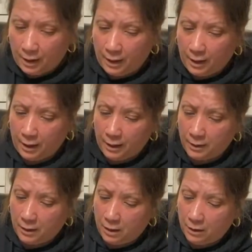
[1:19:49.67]

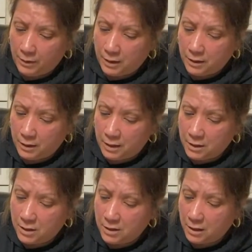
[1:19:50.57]
And
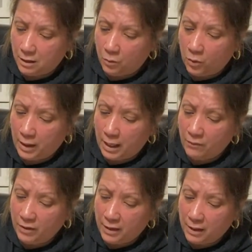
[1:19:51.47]
this is, when
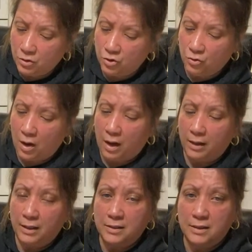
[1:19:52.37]
everything is dry
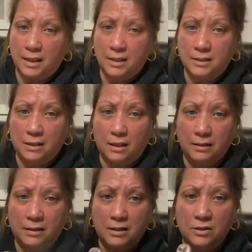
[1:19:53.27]
and said and
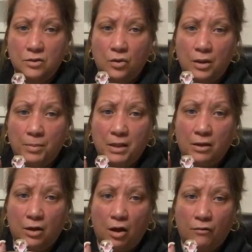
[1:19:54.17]
done, this is going to be the
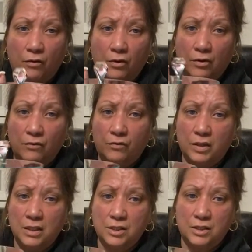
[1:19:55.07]
cover for
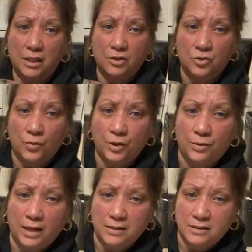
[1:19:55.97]
this dish. What do you
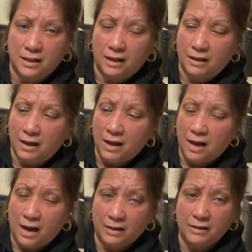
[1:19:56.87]
guys think?
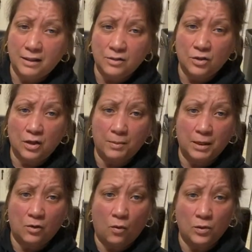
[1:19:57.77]
I think it's going to be
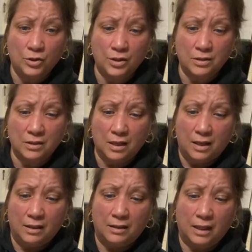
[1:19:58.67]
gorgeous.
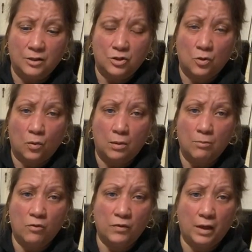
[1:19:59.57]
I just don't want to
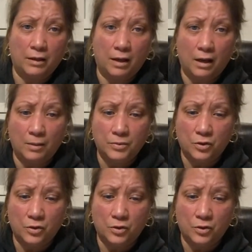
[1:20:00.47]
move that knob.